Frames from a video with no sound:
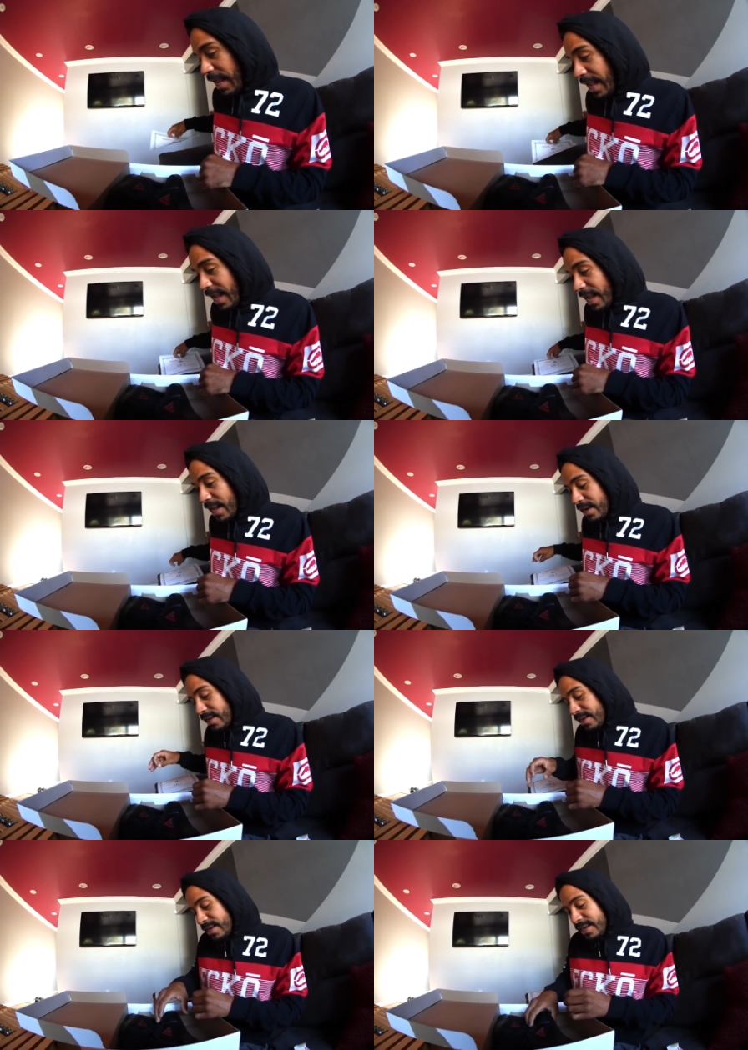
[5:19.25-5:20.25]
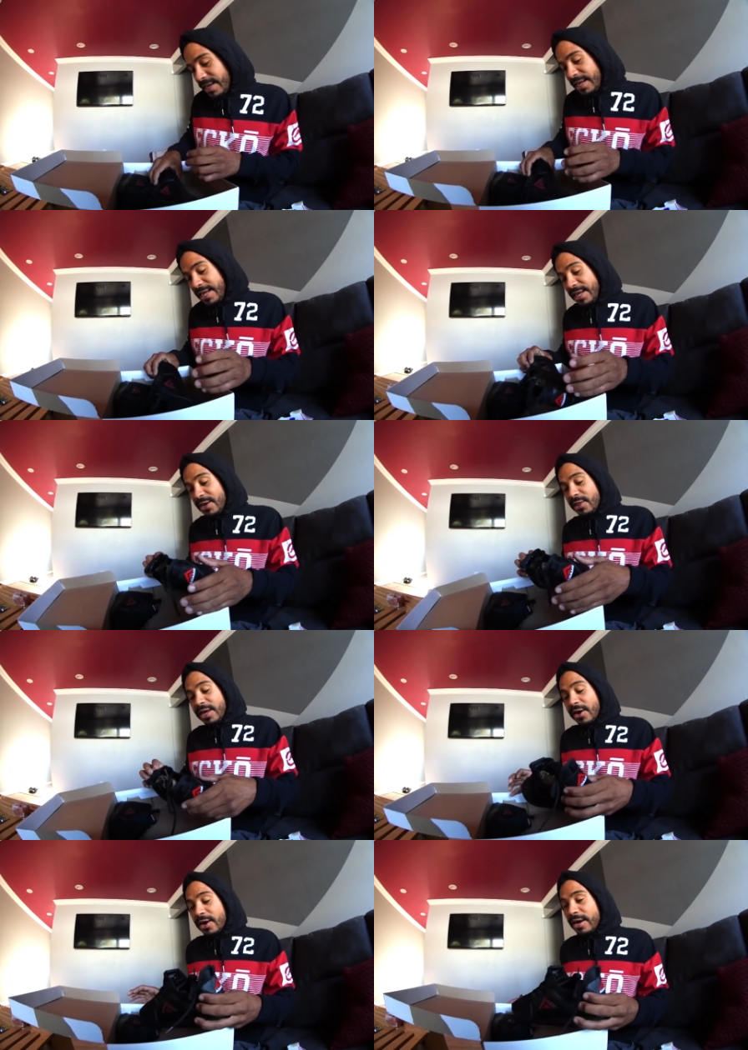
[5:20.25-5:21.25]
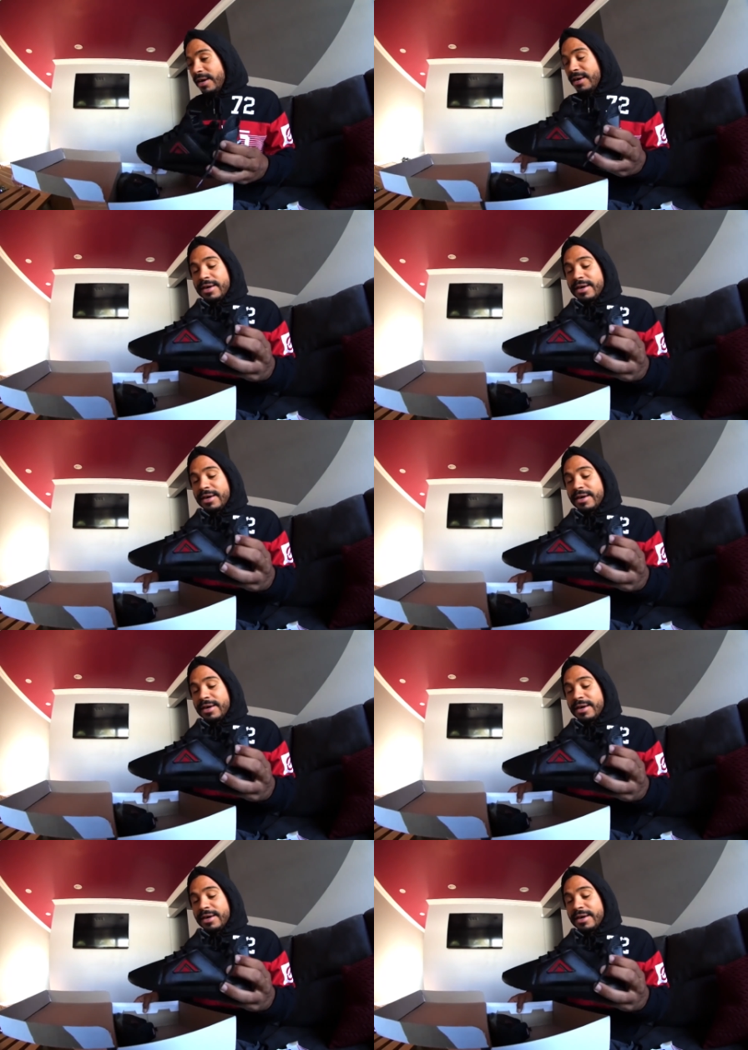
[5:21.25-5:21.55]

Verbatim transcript: And here they are.